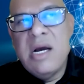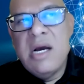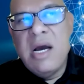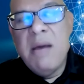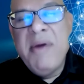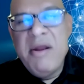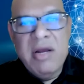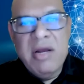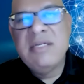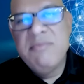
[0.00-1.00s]
a better
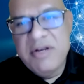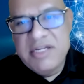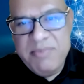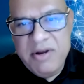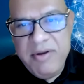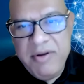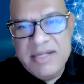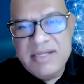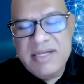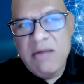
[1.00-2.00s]
customer
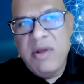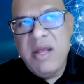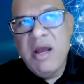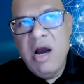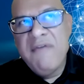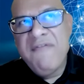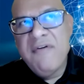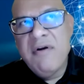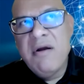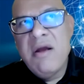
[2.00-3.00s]
experience? Can we
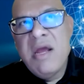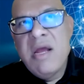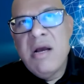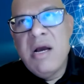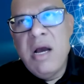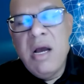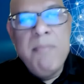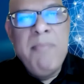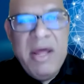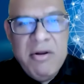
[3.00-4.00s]
offer a
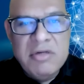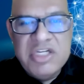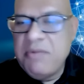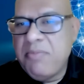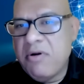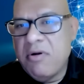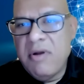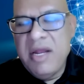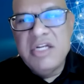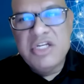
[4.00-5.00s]
better,
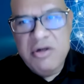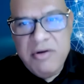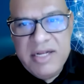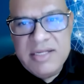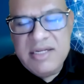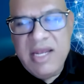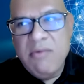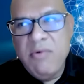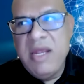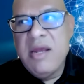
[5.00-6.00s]
cheaper insurance?
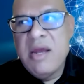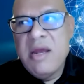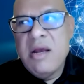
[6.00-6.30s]
Can we